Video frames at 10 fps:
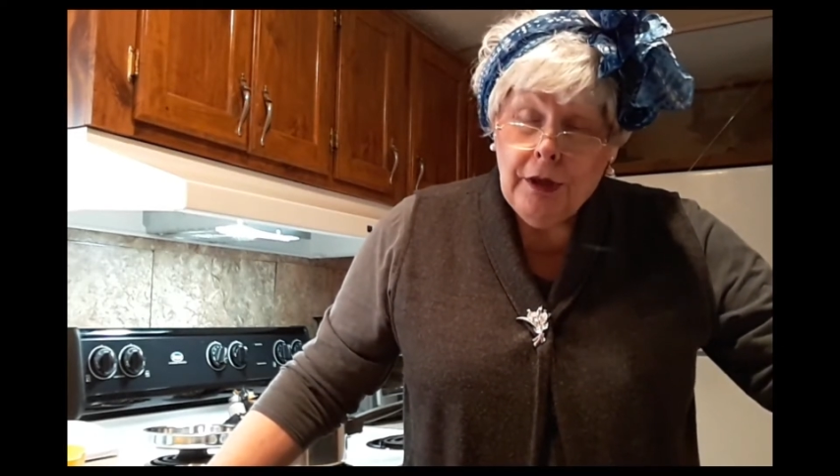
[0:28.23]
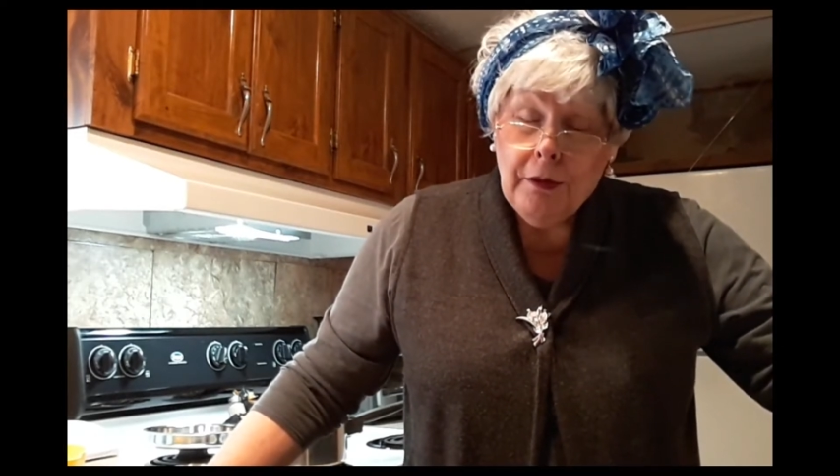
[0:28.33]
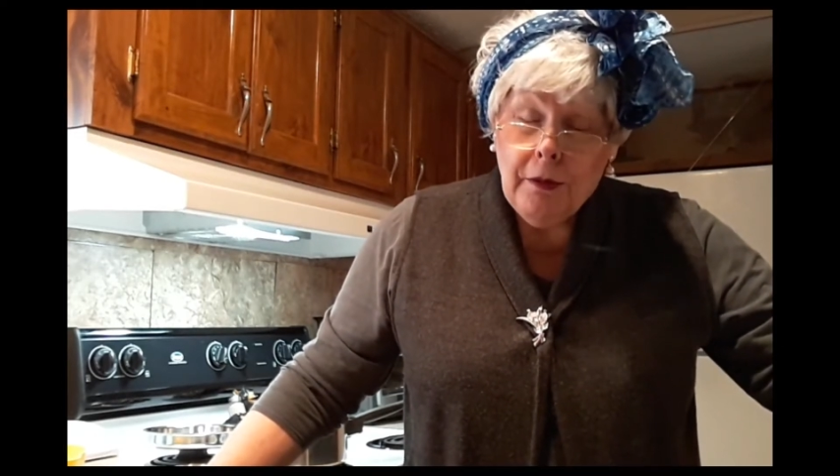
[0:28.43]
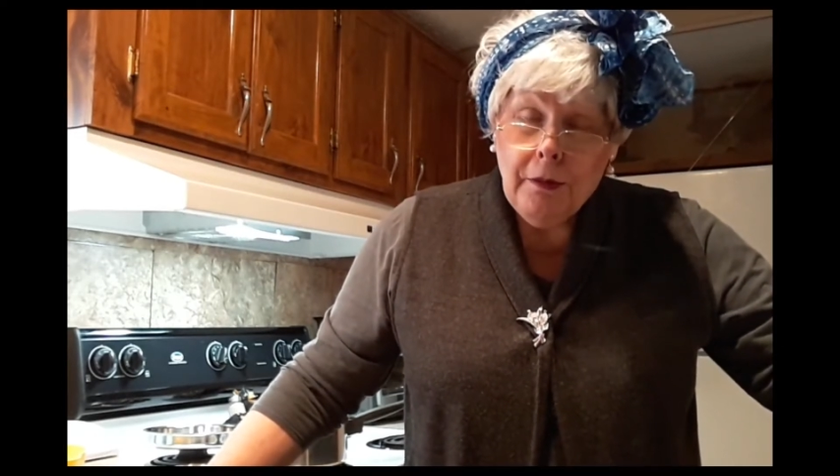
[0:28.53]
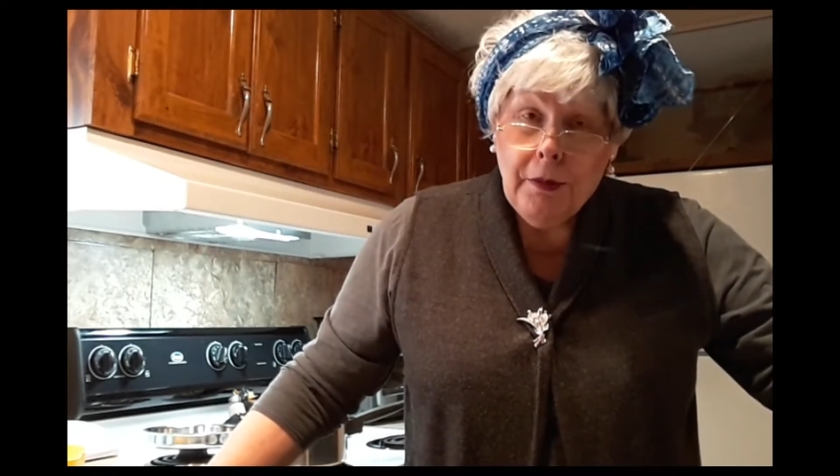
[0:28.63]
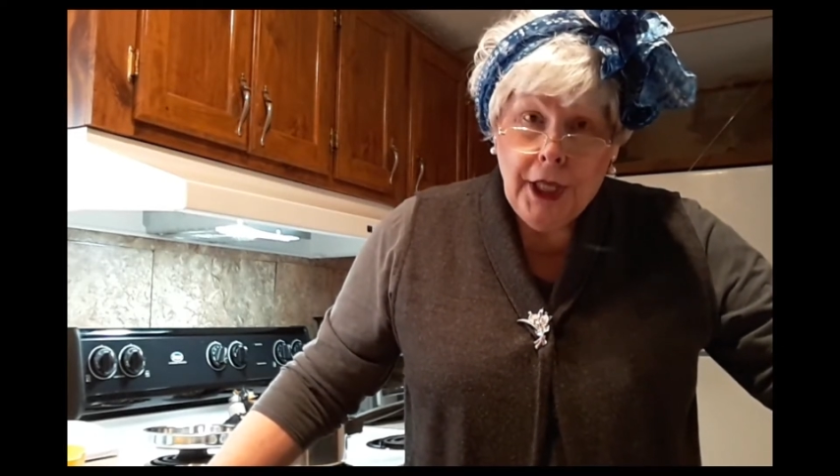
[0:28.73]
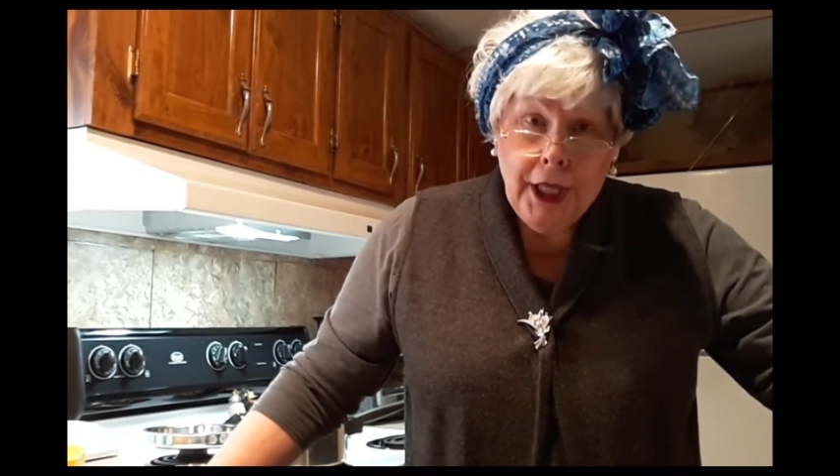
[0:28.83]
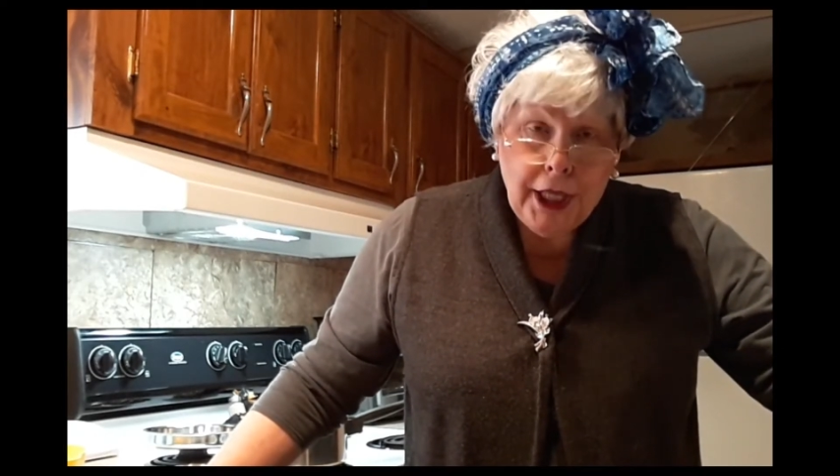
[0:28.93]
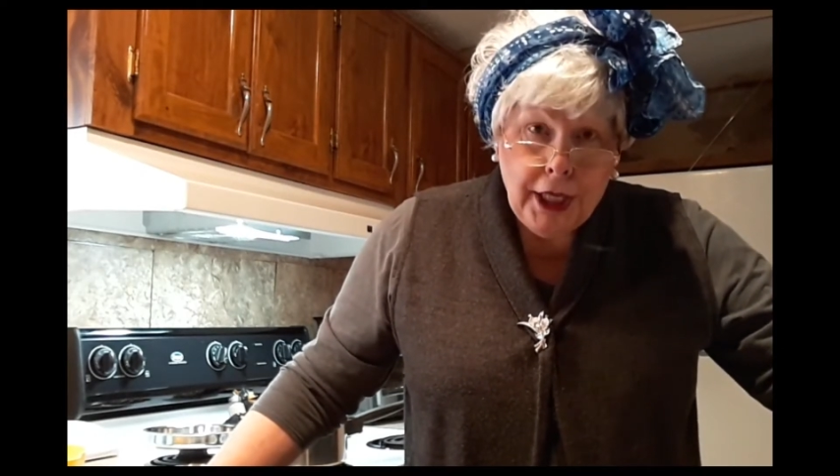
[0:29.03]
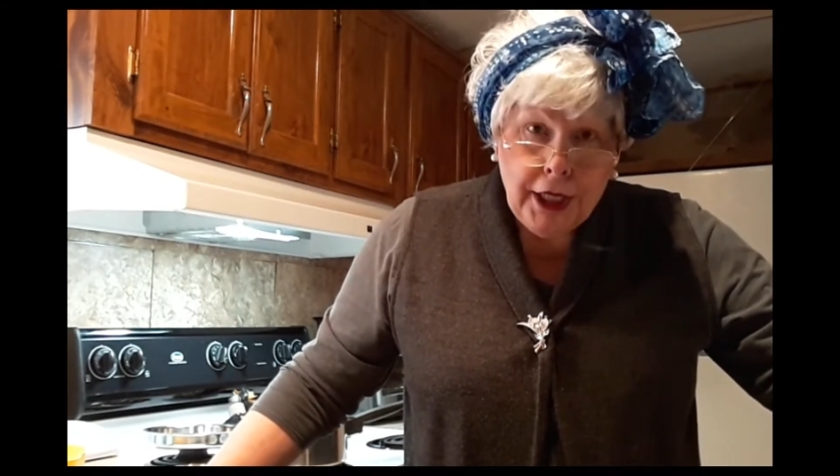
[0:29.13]

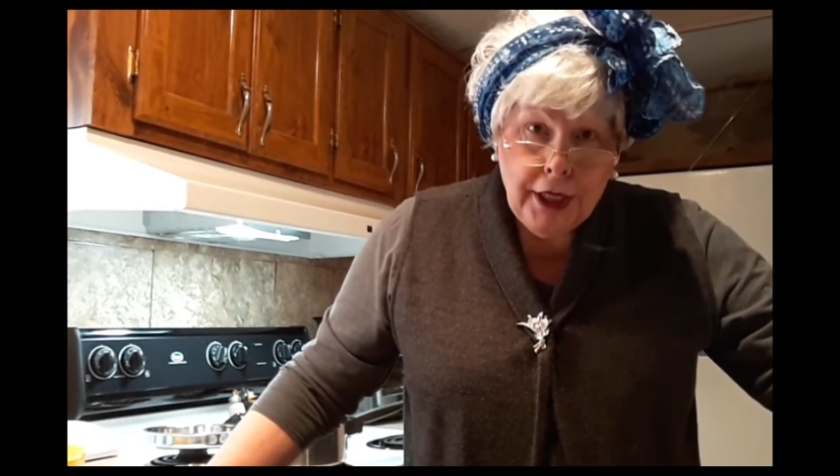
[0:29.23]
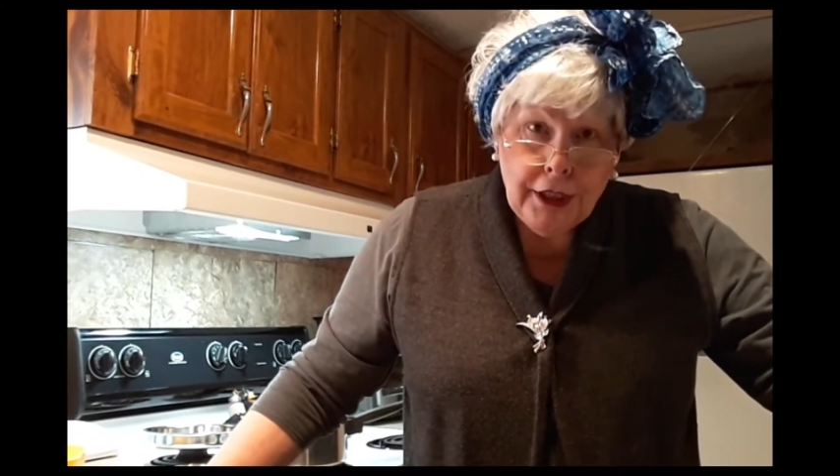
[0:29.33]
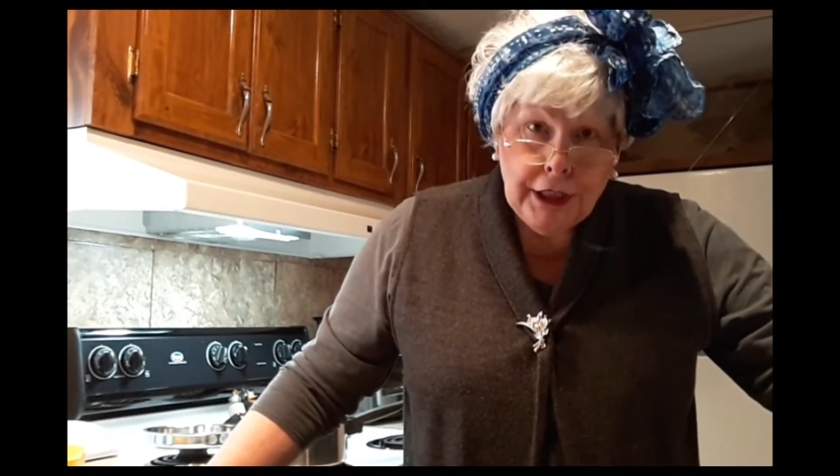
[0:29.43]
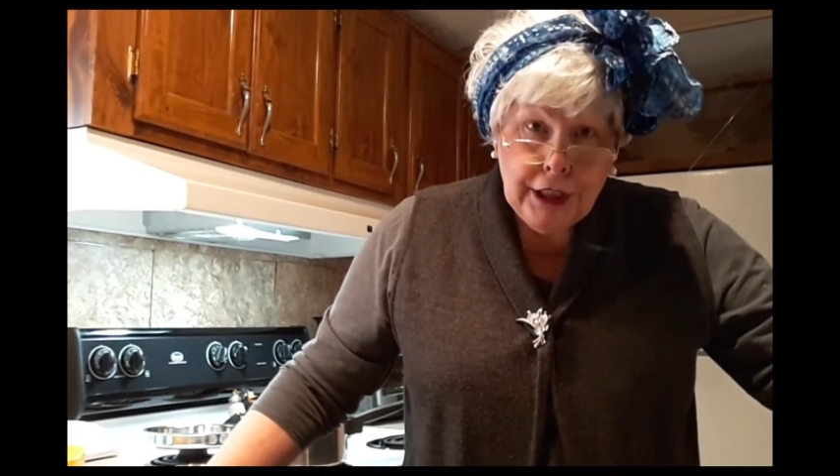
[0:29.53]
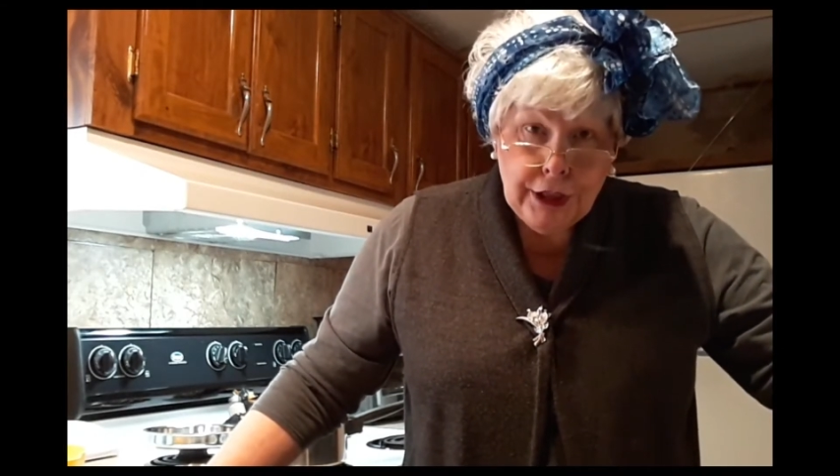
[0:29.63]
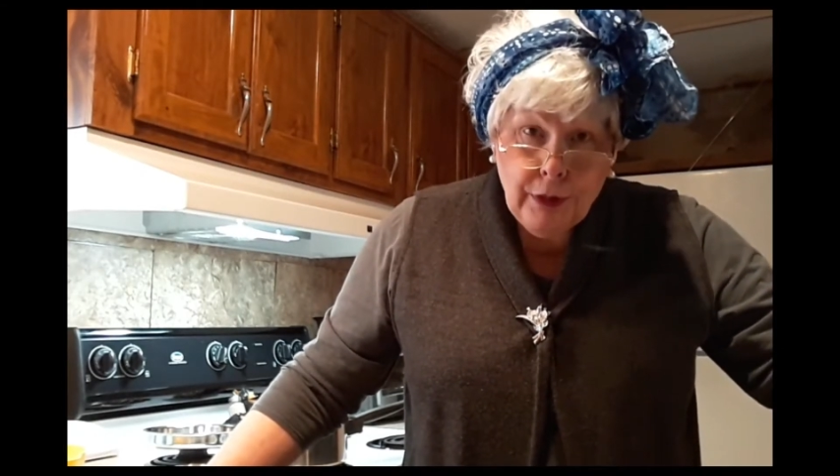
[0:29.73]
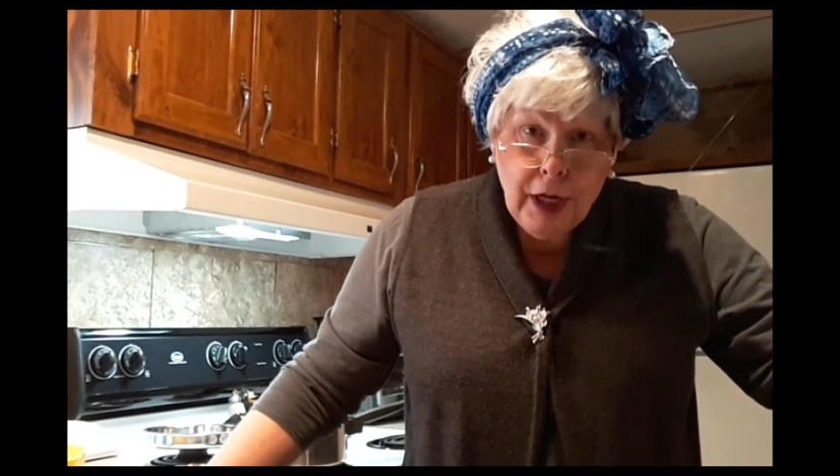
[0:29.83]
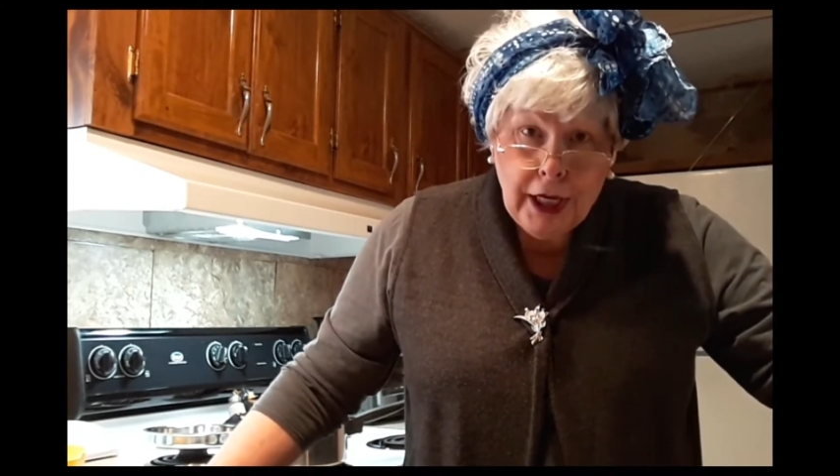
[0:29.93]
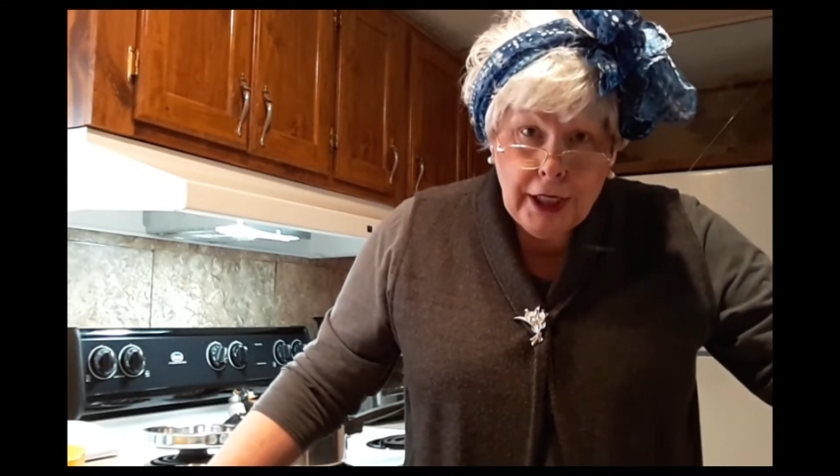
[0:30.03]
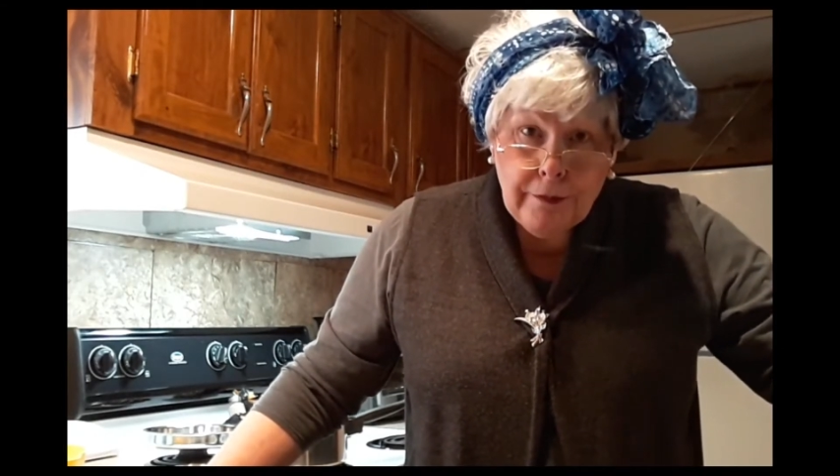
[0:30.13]
pie. That's
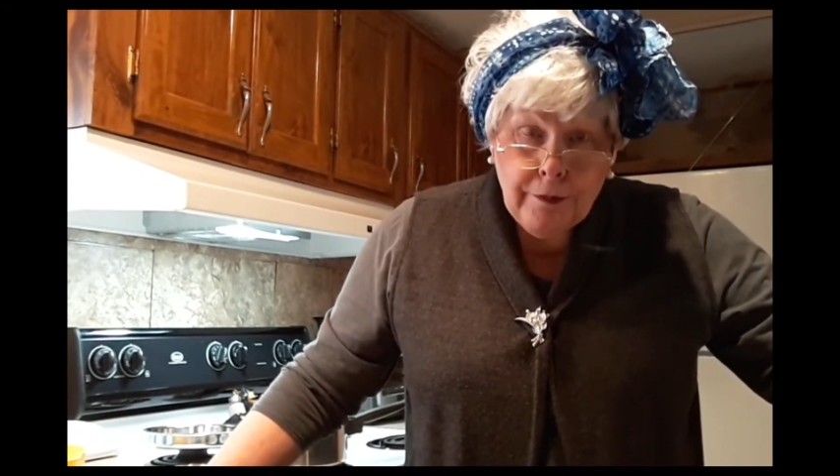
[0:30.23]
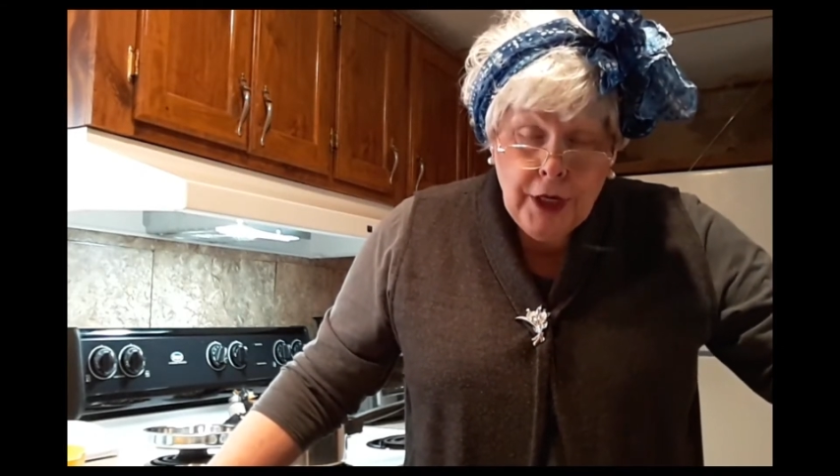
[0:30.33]
right.